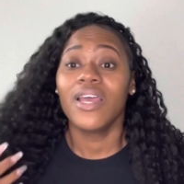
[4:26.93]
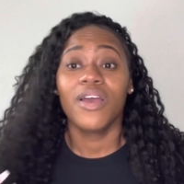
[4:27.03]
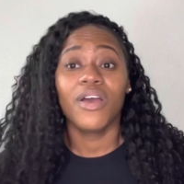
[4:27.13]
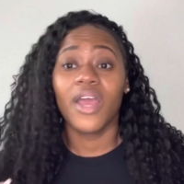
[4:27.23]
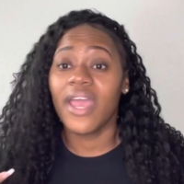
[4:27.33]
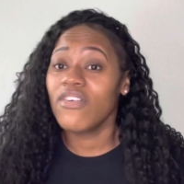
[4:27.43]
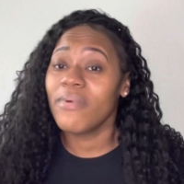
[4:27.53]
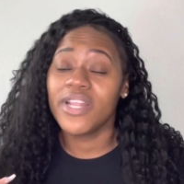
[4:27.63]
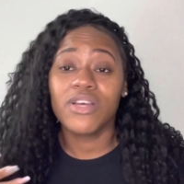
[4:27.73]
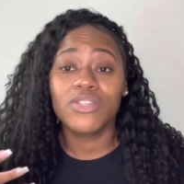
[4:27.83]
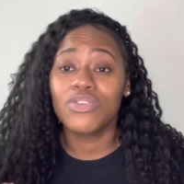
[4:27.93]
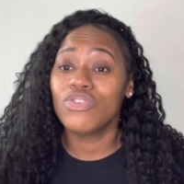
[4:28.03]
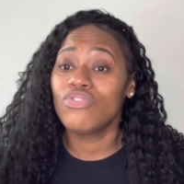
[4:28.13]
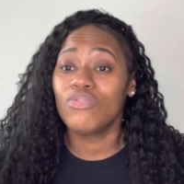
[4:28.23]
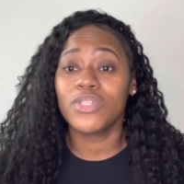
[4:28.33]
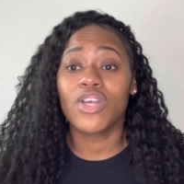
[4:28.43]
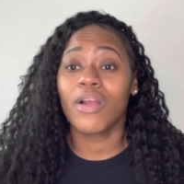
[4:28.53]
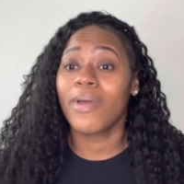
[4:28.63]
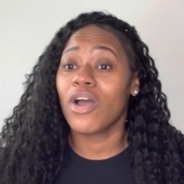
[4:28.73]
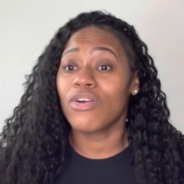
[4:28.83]
everybody else on YouTube is talking
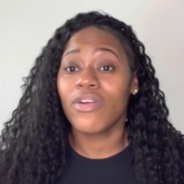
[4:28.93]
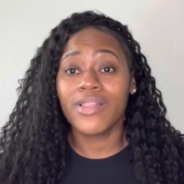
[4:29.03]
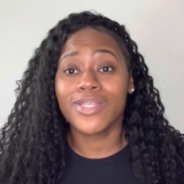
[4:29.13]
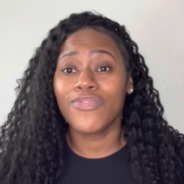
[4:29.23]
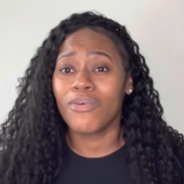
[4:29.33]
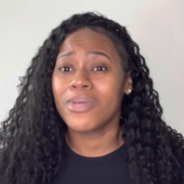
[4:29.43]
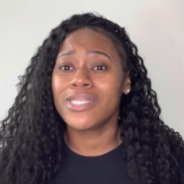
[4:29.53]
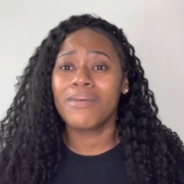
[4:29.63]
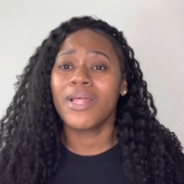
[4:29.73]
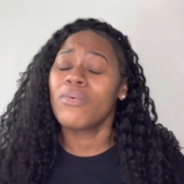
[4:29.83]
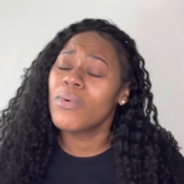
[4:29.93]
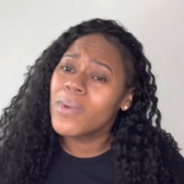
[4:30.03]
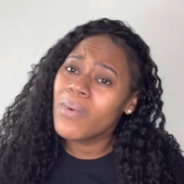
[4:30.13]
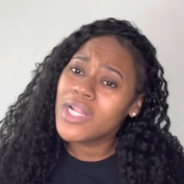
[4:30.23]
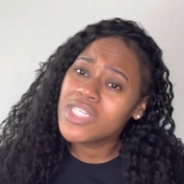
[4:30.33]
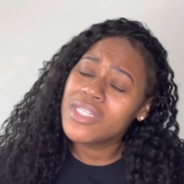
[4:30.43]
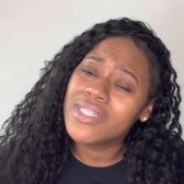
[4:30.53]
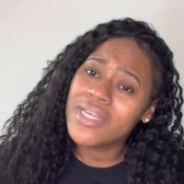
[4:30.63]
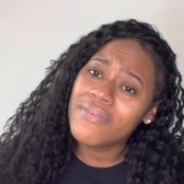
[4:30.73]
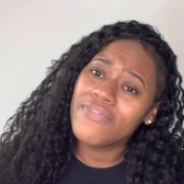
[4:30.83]
about how great this film is. I'm like, were we watching the
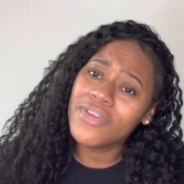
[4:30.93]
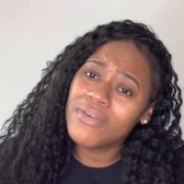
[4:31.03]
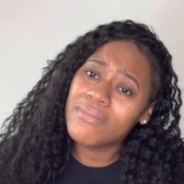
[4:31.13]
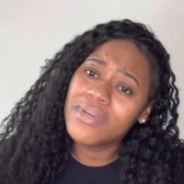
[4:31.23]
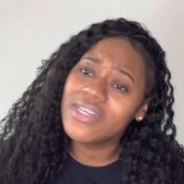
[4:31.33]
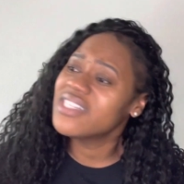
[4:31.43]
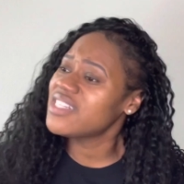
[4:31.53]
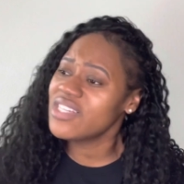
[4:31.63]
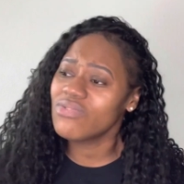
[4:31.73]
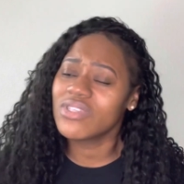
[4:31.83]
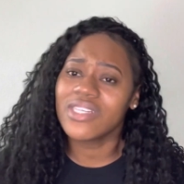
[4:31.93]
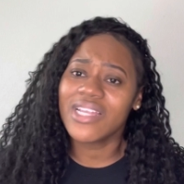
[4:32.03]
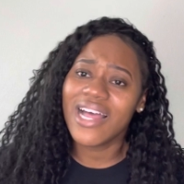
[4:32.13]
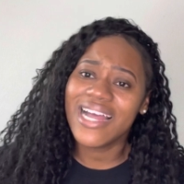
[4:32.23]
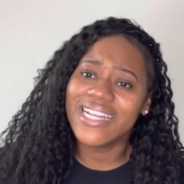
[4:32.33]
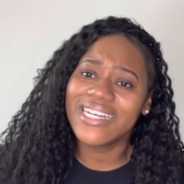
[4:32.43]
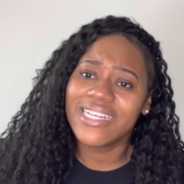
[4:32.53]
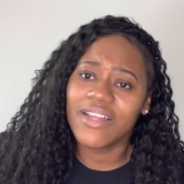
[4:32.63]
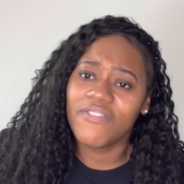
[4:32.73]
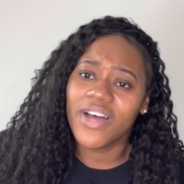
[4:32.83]
same film? Because this was not
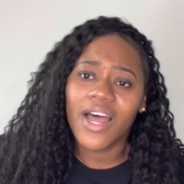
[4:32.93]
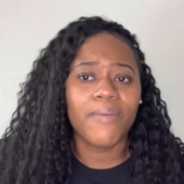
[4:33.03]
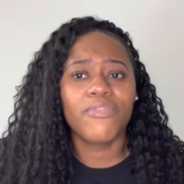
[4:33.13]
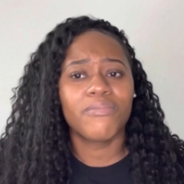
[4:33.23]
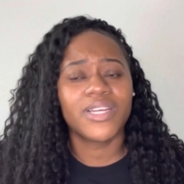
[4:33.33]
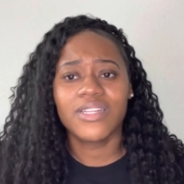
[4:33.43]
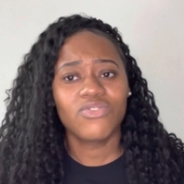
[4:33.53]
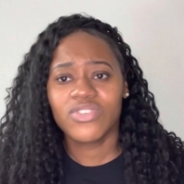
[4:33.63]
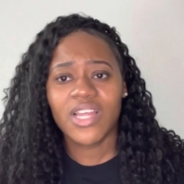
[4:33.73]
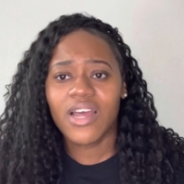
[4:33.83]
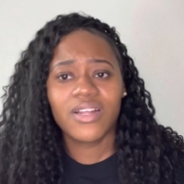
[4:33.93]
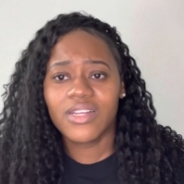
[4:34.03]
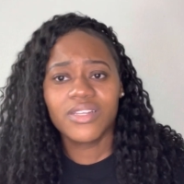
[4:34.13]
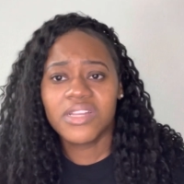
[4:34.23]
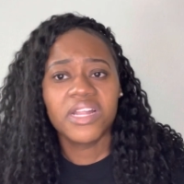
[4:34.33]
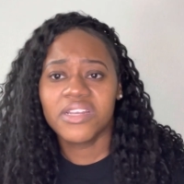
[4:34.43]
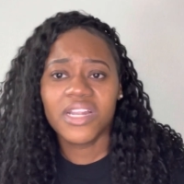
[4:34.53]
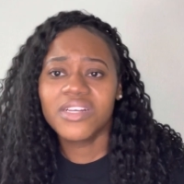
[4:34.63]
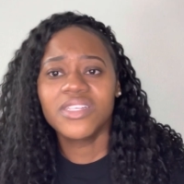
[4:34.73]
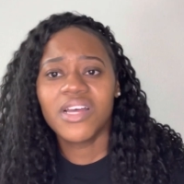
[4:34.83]
a vibe for me. This was not a
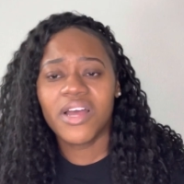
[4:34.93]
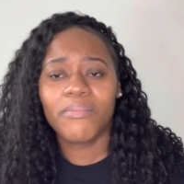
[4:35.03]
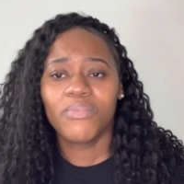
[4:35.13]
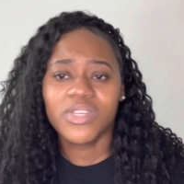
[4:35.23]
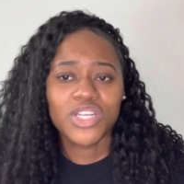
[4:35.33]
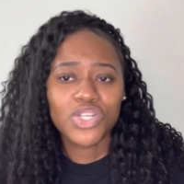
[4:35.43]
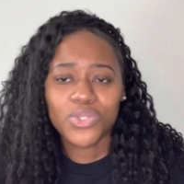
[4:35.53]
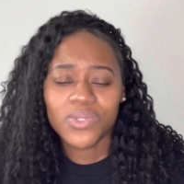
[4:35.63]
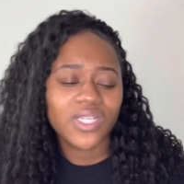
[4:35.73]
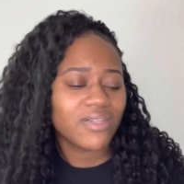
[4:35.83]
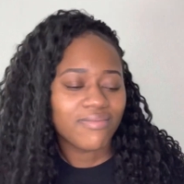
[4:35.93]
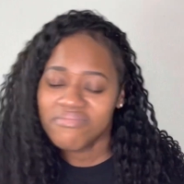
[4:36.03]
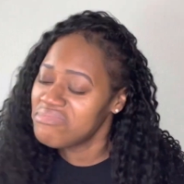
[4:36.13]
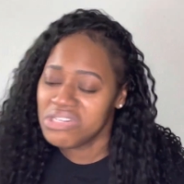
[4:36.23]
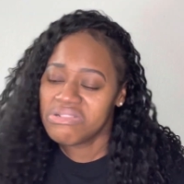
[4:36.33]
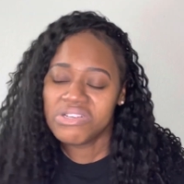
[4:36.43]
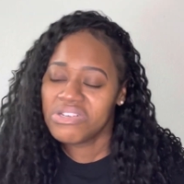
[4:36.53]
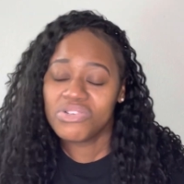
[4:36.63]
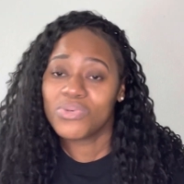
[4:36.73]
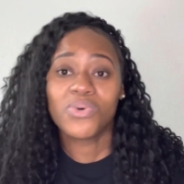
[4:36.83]
good time. Didn't
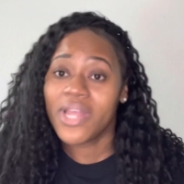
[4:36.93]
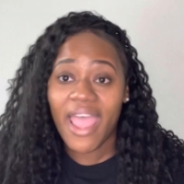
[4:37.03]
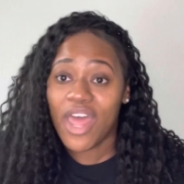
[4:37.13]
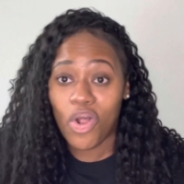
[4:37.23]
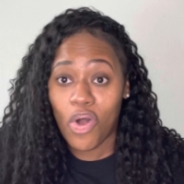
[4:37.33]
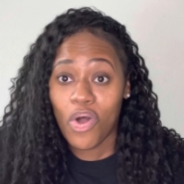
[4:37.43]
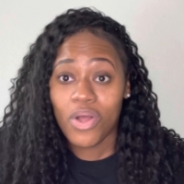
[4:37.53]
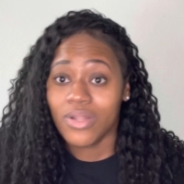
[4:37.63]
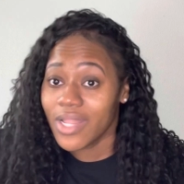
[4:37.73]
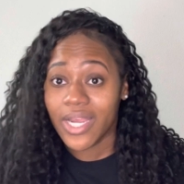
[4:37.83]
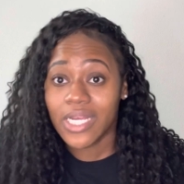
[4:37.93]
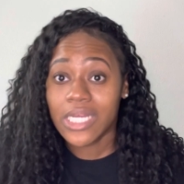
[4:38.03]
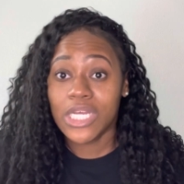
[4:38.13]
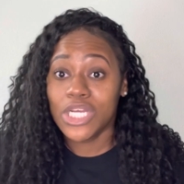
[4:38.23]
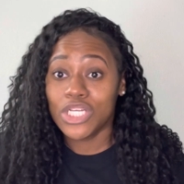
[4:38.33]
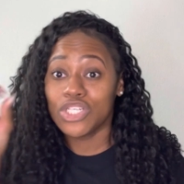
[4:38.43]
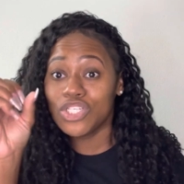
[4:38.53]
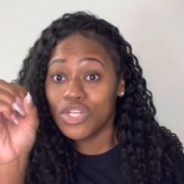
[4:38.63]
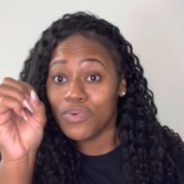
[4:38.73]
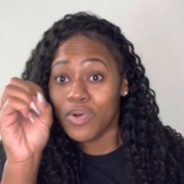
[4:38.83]
enjoy at all. Like,
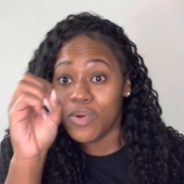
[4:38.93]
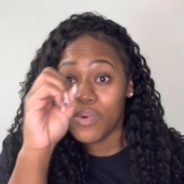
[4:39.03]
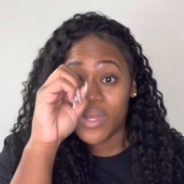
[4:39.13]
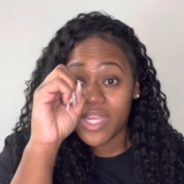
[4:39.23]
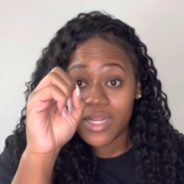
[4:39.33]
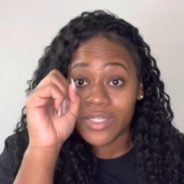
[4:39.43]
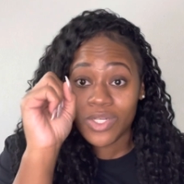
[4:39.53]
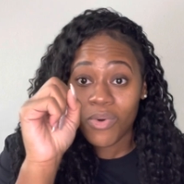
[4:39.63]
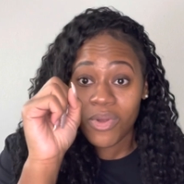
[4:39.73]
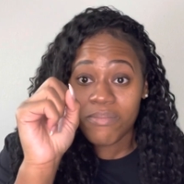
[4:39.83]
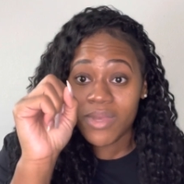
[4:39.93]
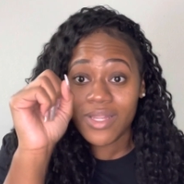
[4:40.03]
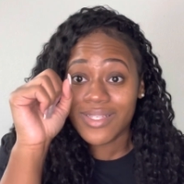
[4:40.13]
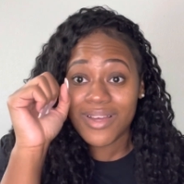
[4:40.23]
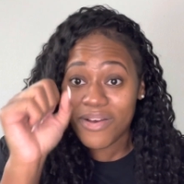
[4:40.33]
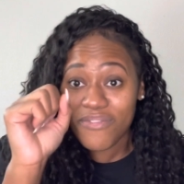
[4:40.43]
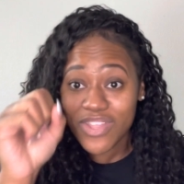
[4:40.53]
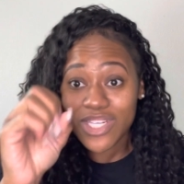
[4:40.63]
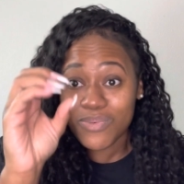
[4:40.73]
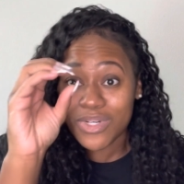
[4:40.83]
zero enjoyment of
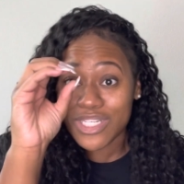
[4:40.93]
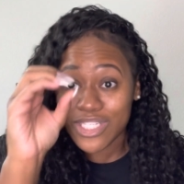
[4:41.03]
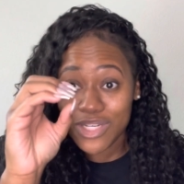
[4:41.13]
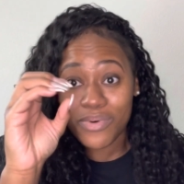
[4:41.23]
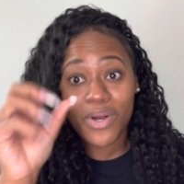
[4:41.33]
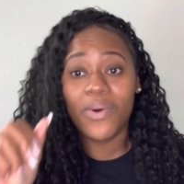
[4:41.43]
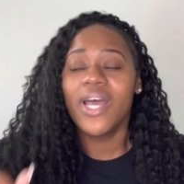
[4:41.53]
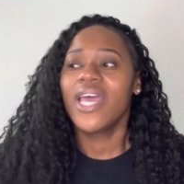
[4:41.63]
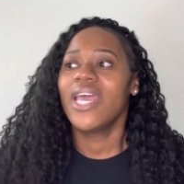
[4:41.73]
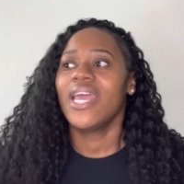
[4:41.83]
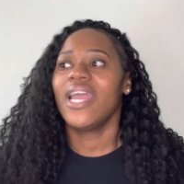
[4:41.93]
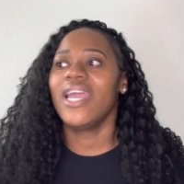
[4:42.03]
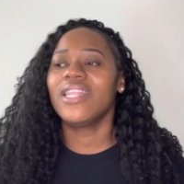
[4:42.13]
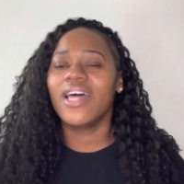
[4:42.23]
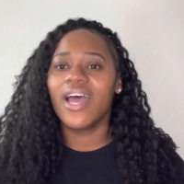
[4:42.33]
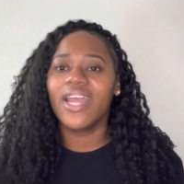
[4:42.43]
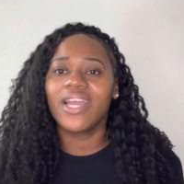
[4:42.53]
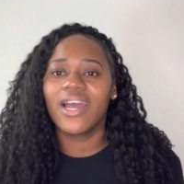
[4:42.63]
this one. Zero. And like,